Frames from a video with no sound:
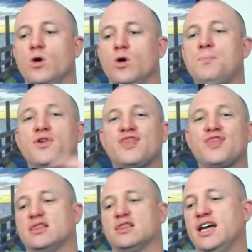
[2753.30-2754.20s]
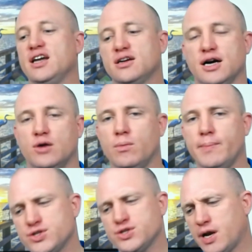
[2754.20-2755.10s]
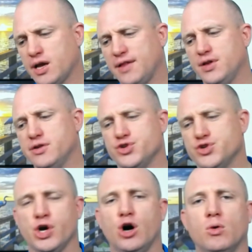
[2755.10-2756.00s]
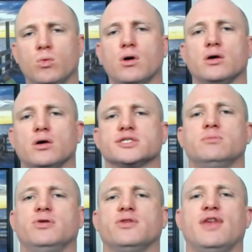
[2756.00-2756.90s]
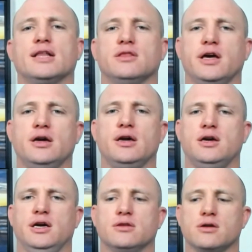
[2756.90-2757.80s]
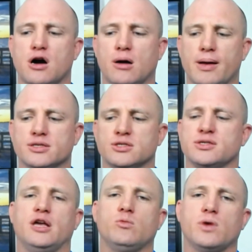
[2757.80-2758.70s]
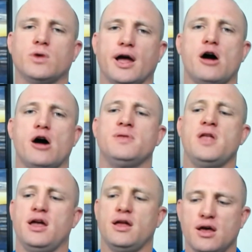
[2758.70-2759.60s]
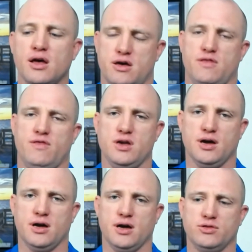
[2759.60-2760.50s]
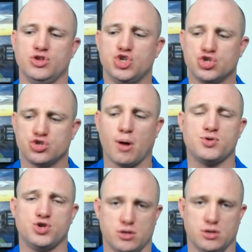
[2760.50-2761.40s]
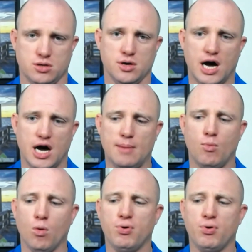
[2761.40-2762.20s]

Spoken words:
put that link. We'll mention that again at the end of the show, but we'll also put that link in the comments. And when I update the description, I'll put